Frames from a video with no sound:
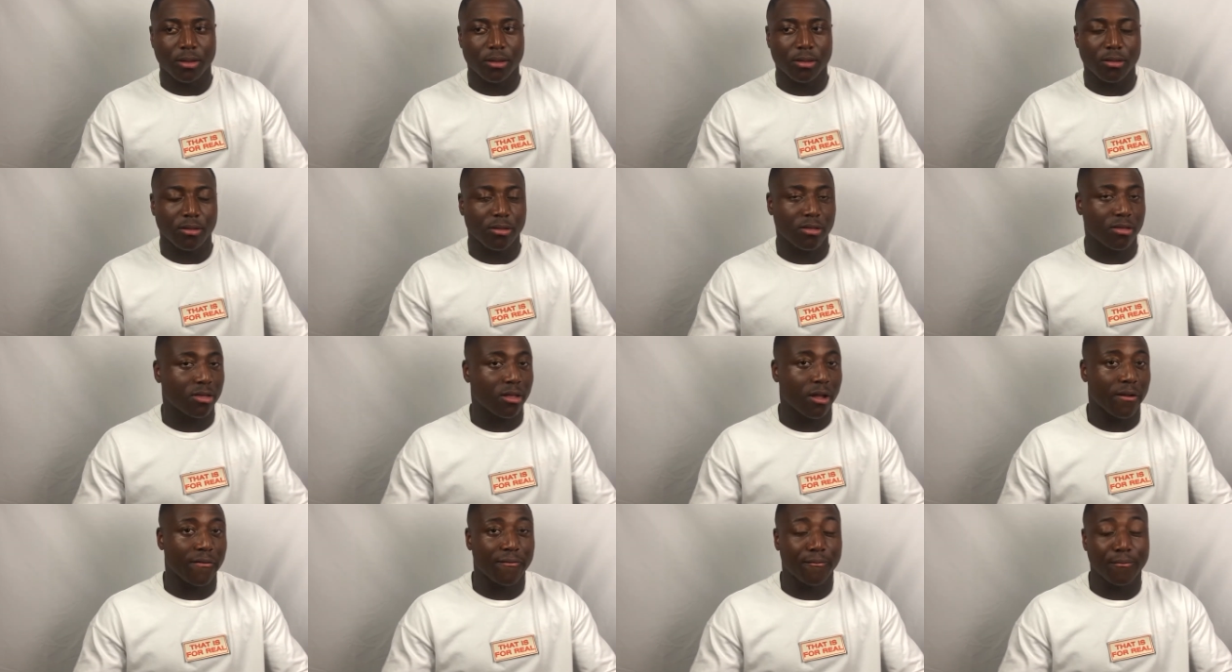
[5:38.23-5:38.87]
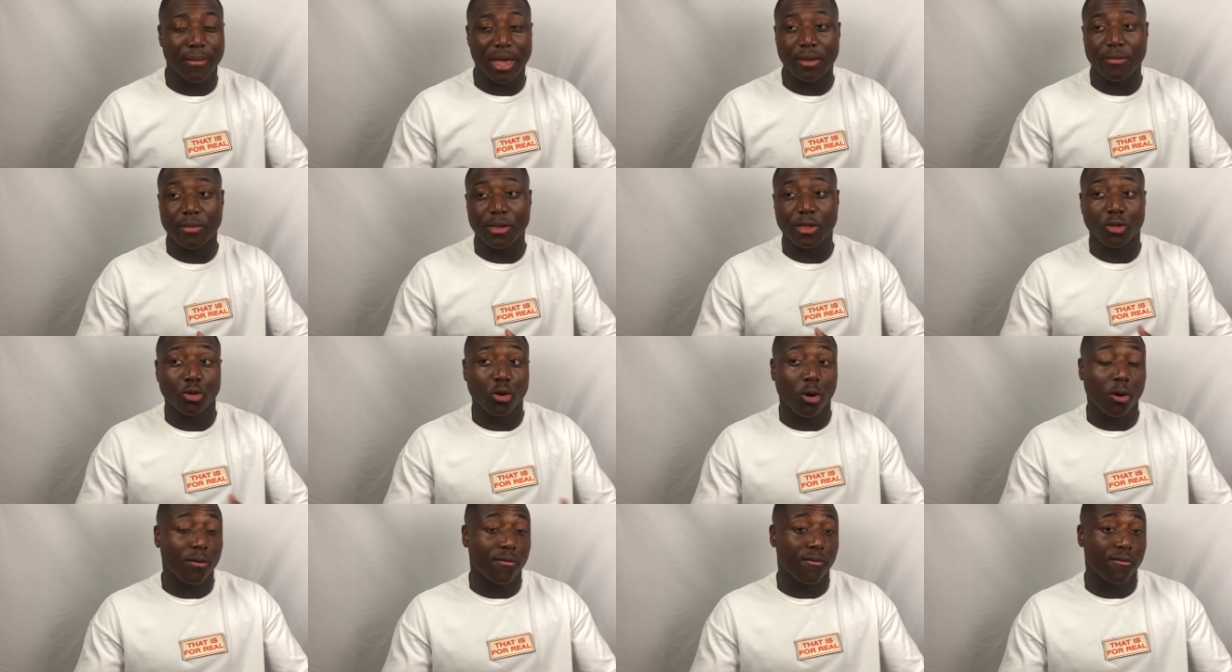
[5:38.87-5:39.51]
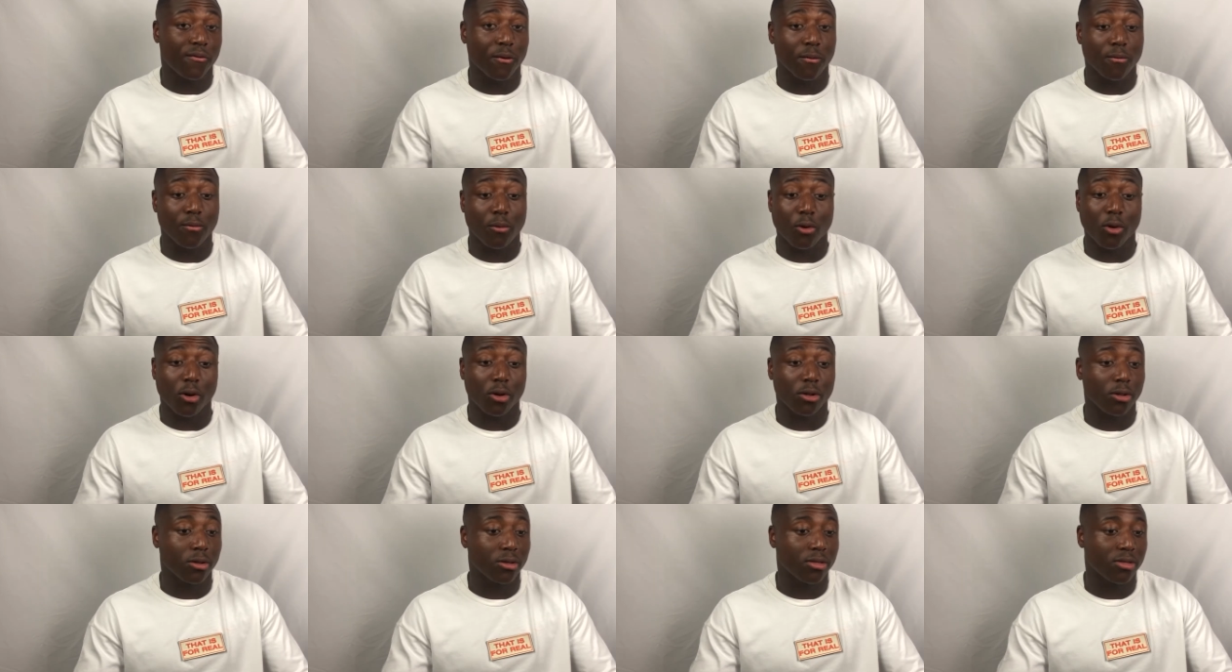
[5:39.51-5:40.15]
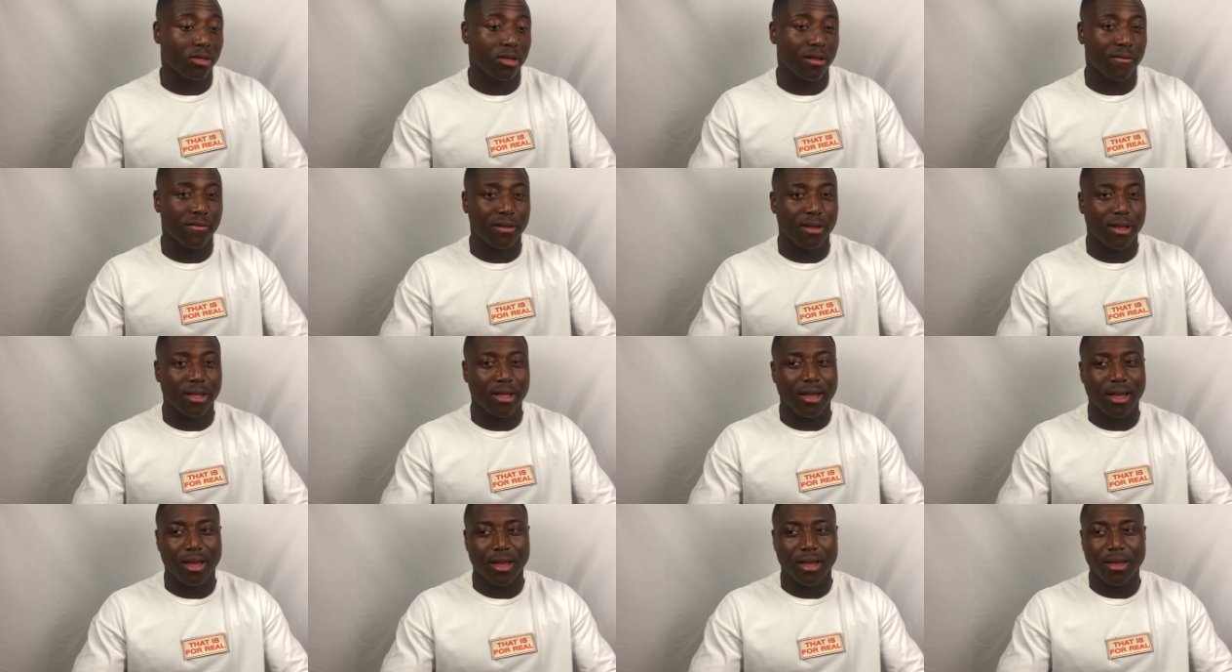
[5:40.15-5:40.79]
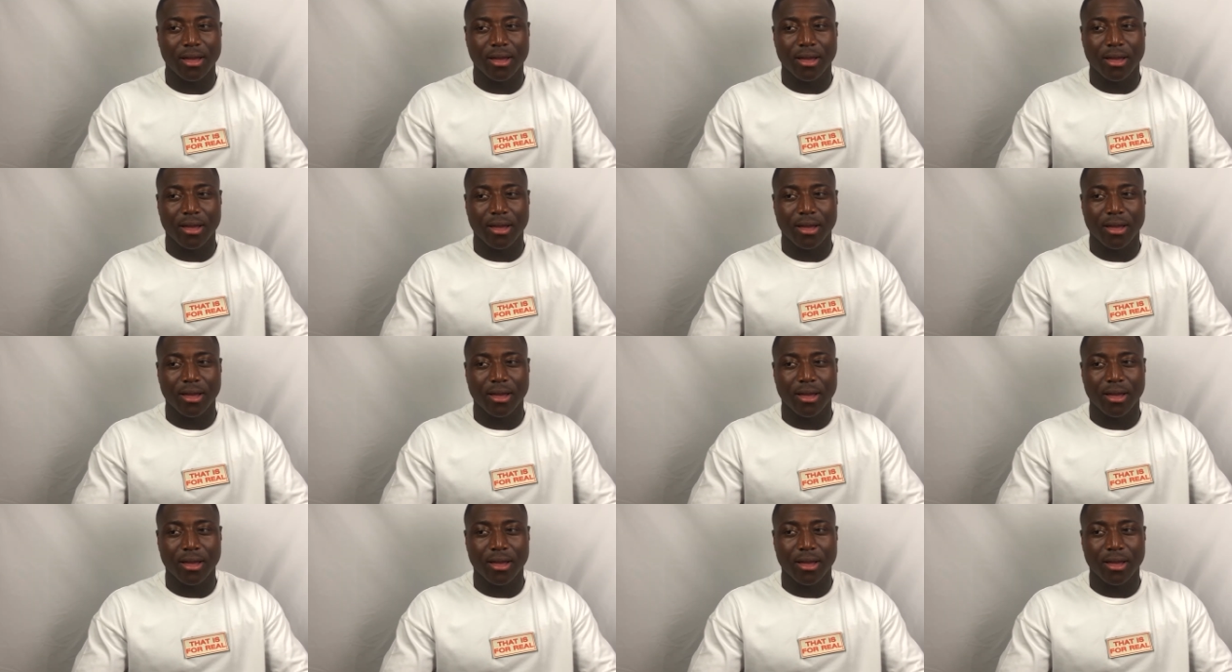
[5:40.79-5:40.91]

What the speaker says: stuff maybe not from God and stuff like that,